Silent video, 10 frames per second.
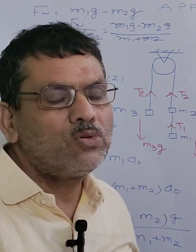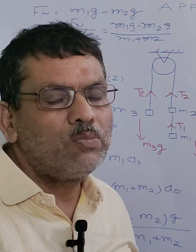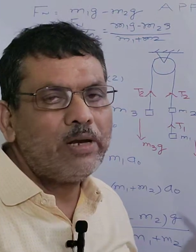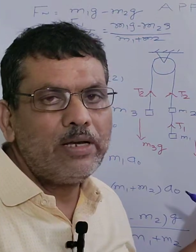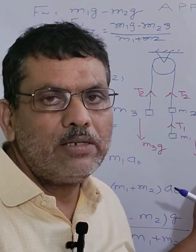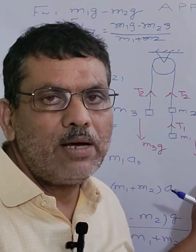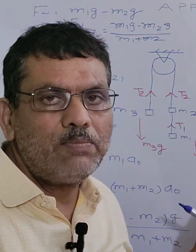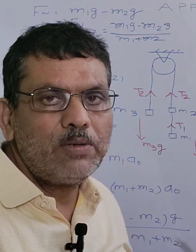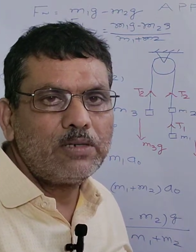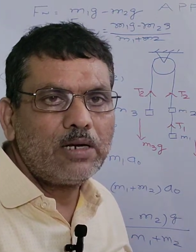So many
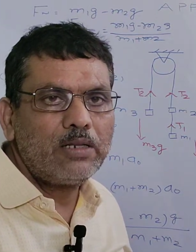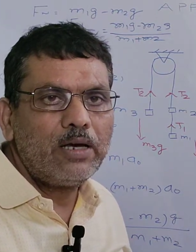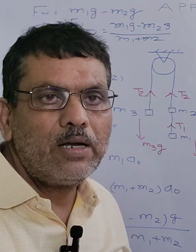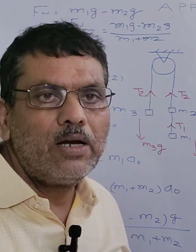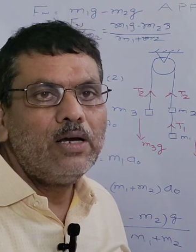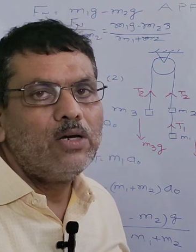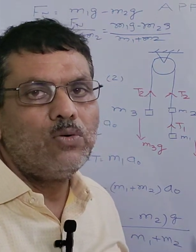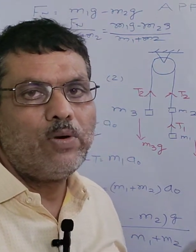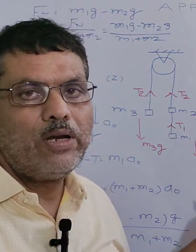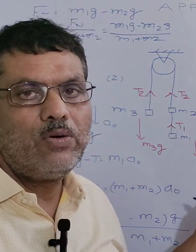examples are there
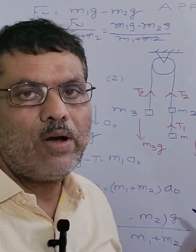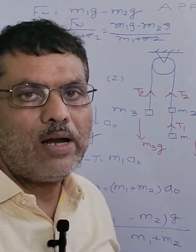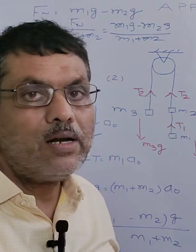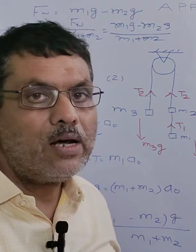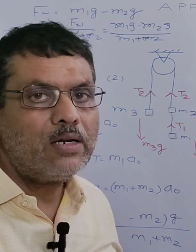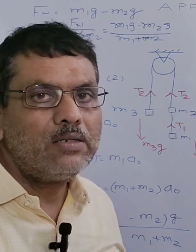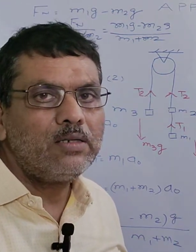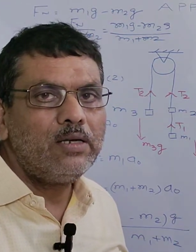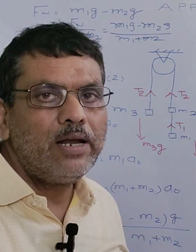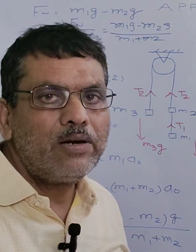where you can learn
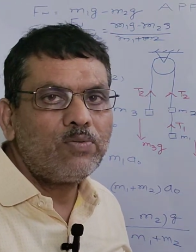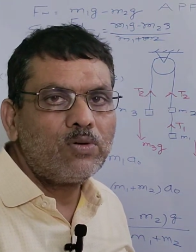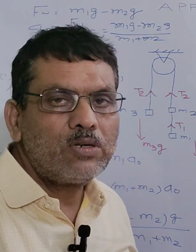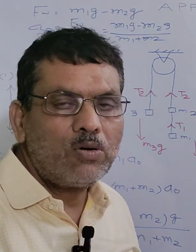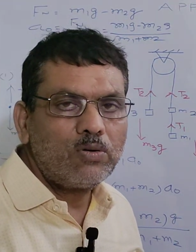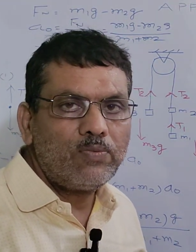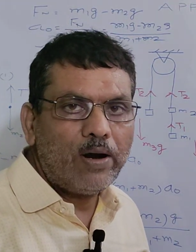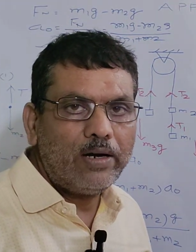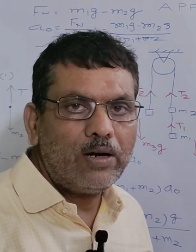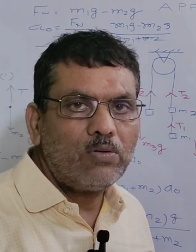the net force, how to
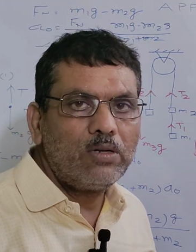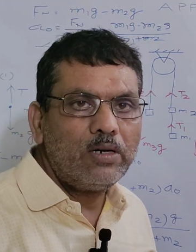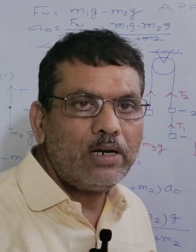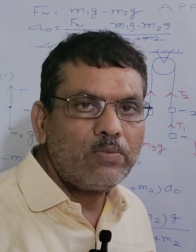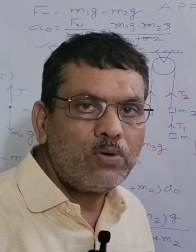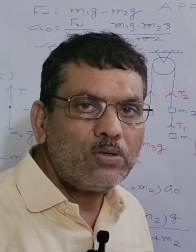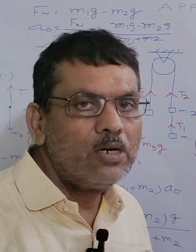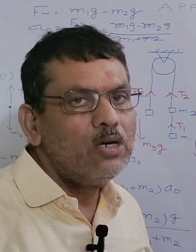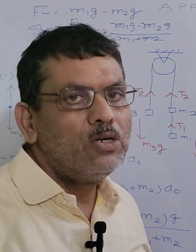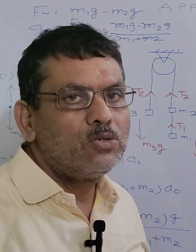find out the net force.
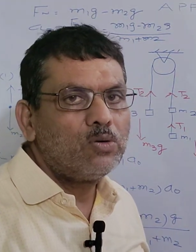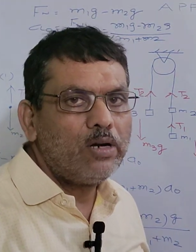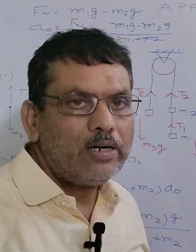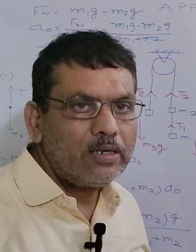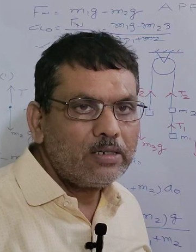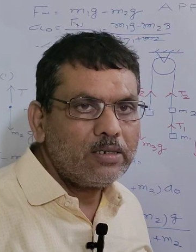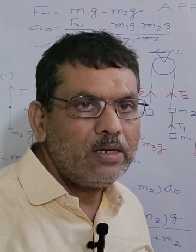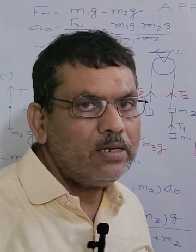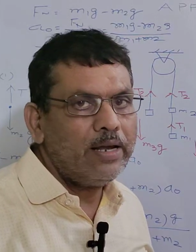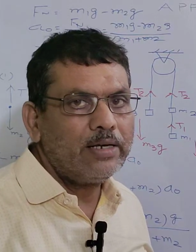So let us see
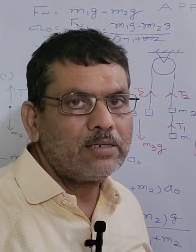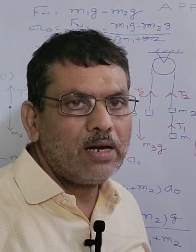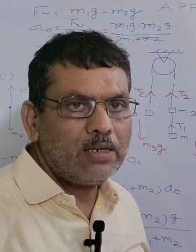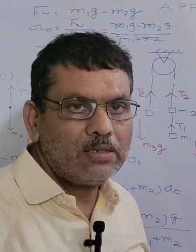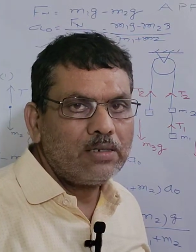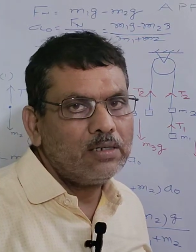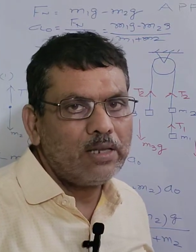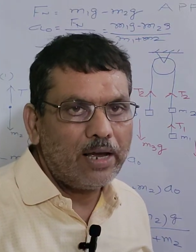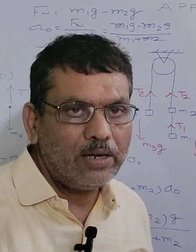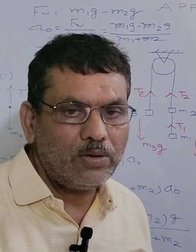in next class.
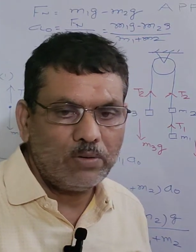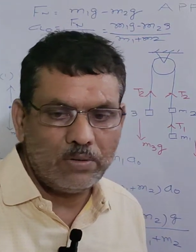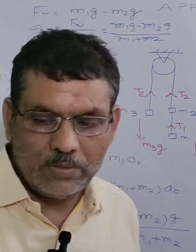Thank you.